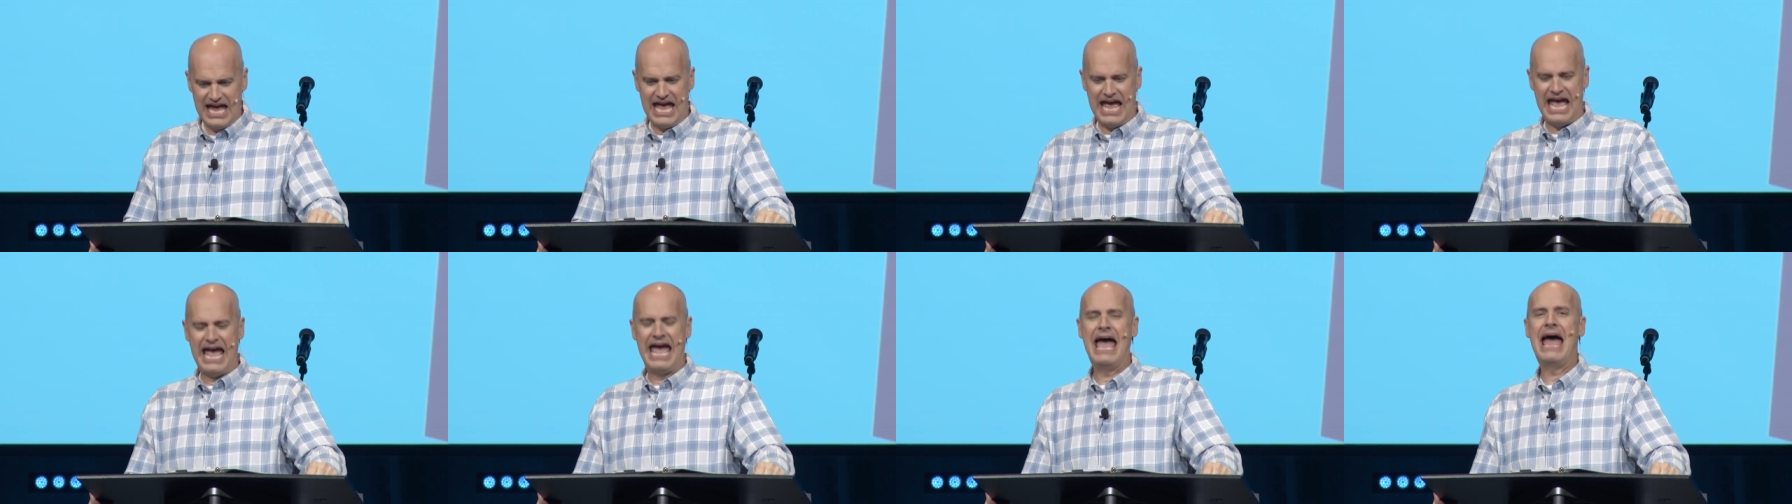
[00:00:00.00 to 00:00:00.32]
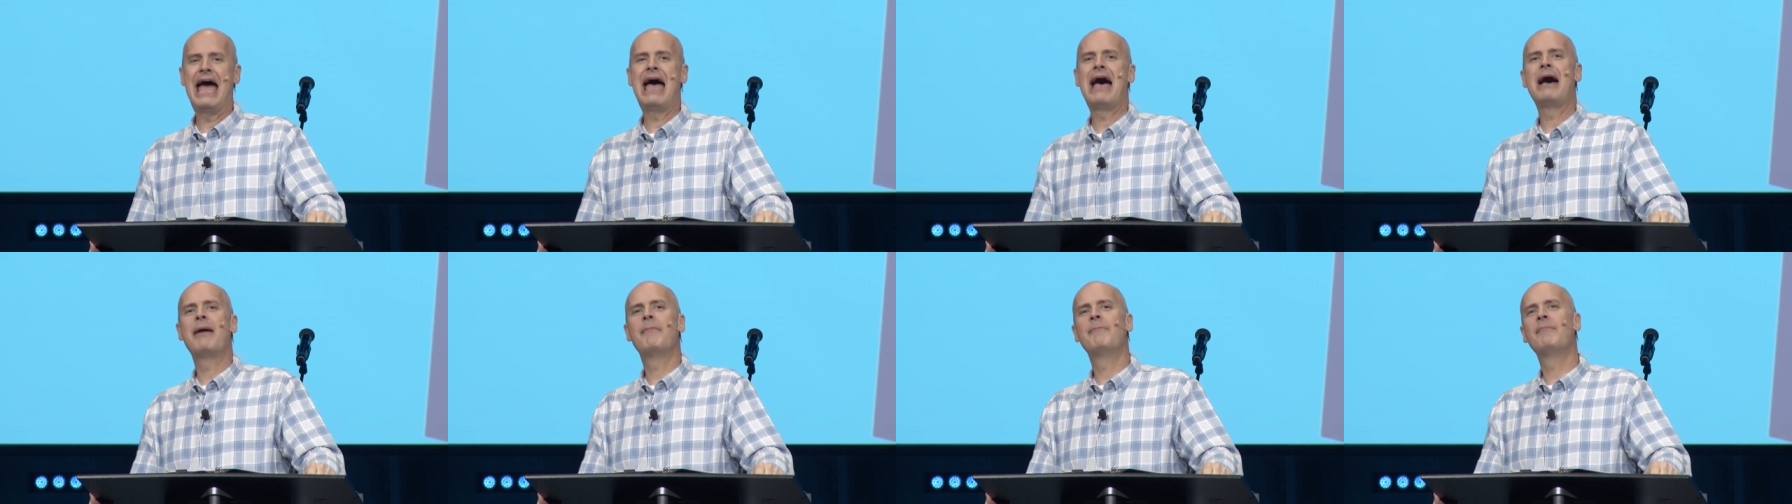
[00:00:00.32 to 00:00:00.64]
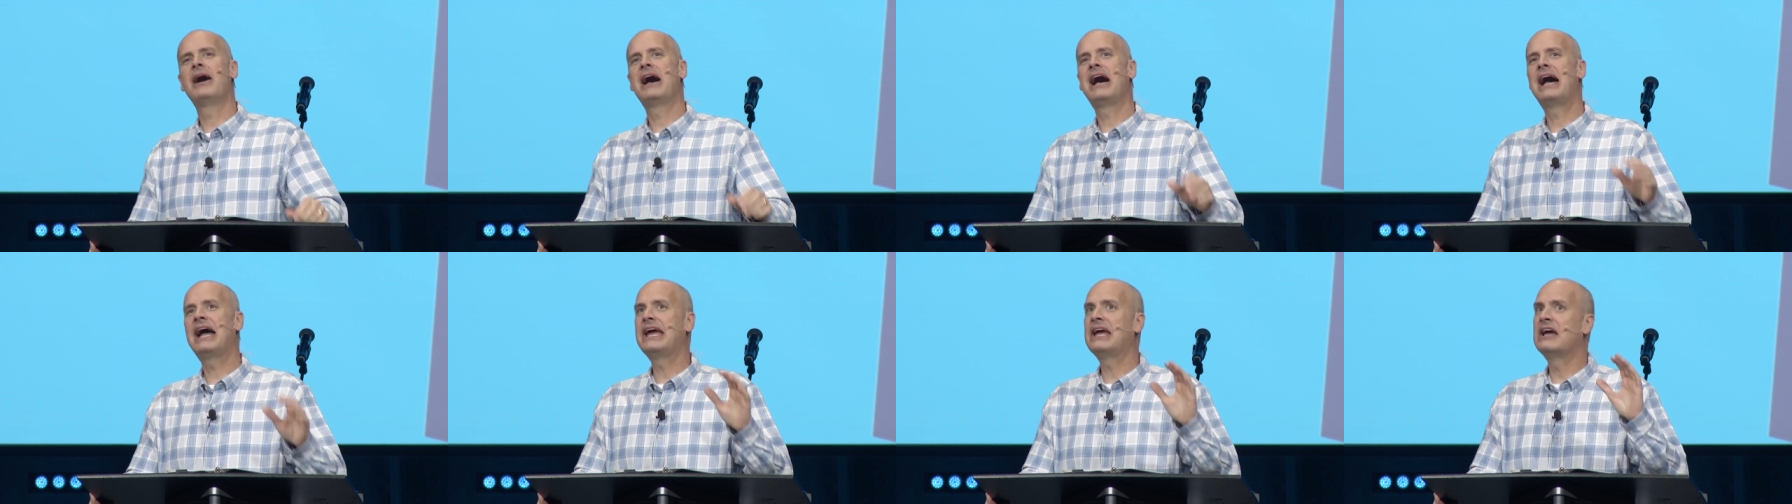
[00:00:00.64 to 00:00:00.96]
Am
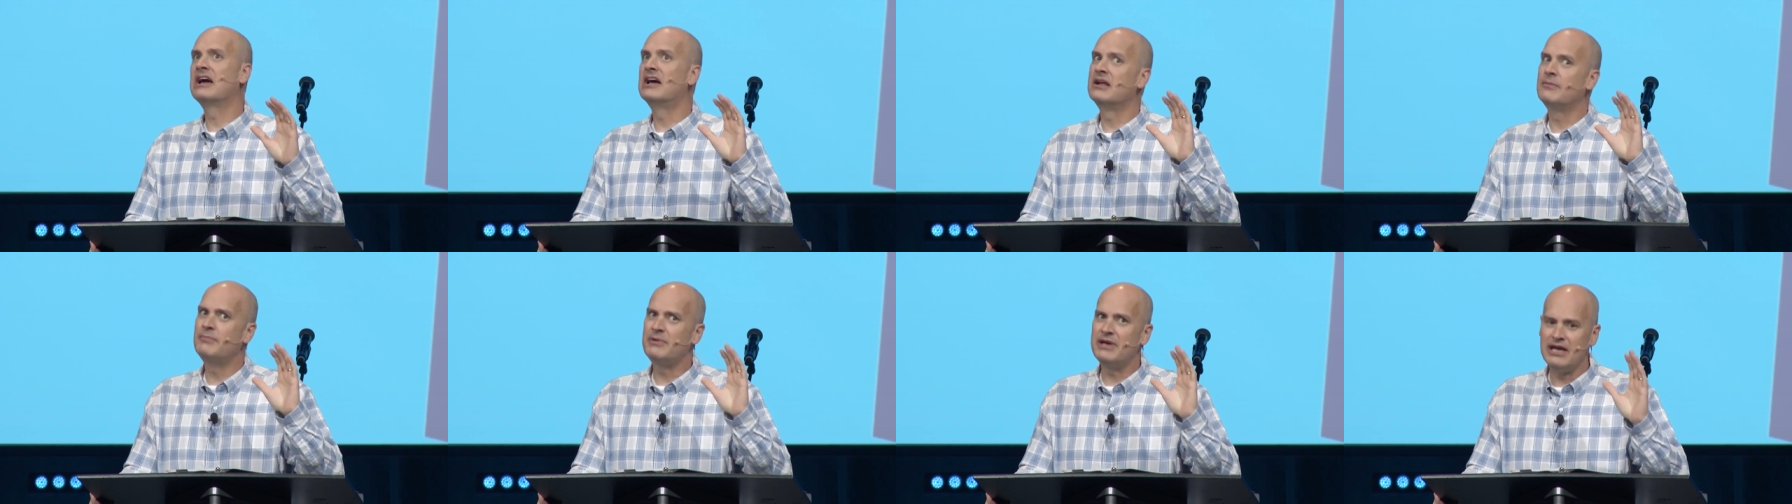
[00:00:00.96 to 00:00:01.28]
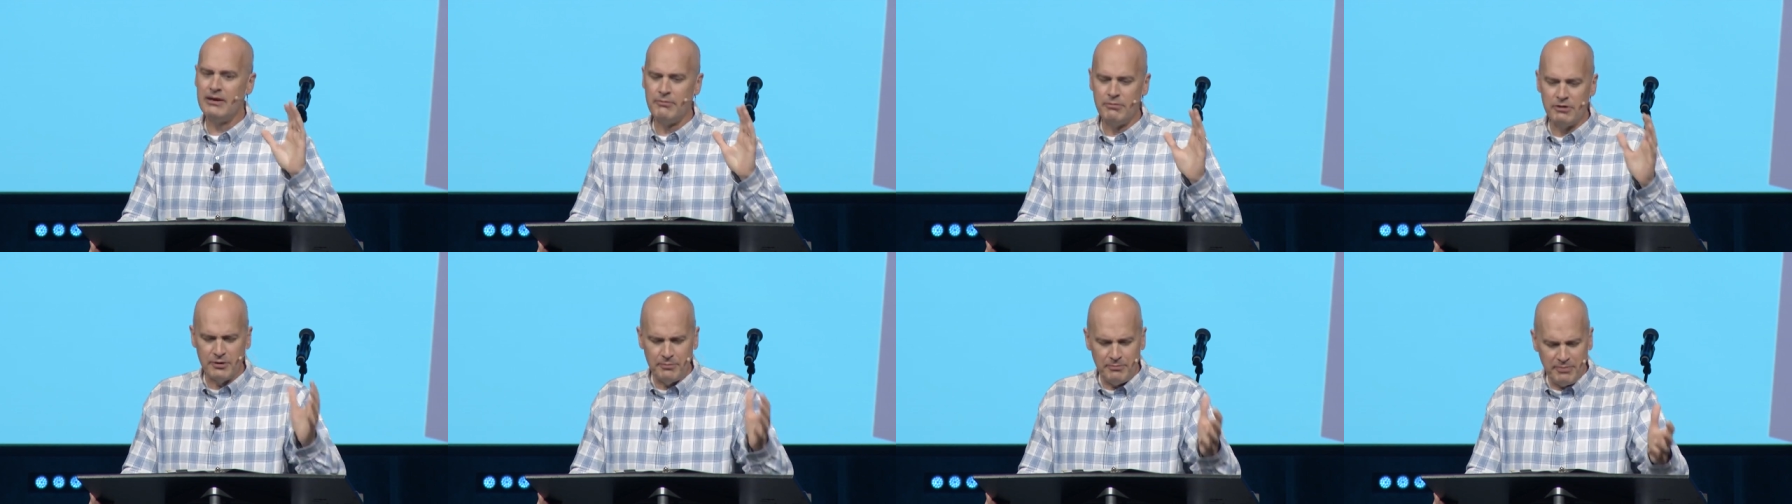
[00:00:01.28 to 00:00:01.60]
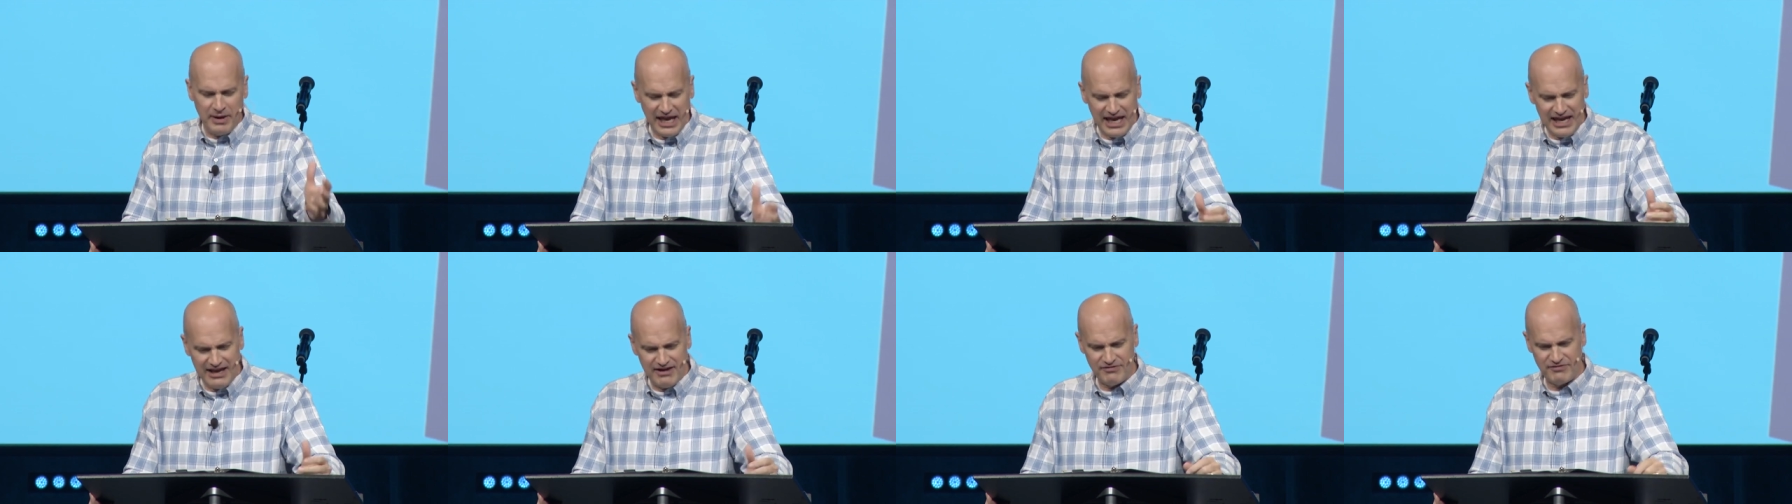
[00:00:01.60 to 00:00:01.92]
I going to be able to
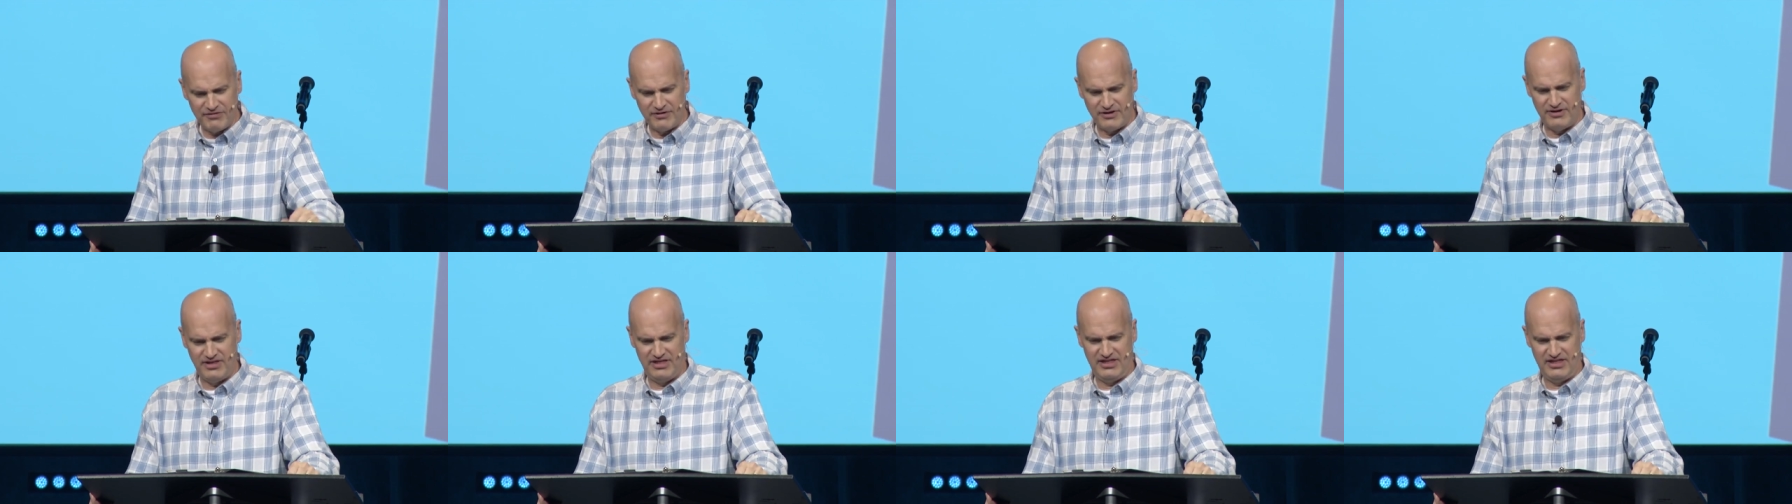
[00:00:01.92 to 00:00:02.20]
pay for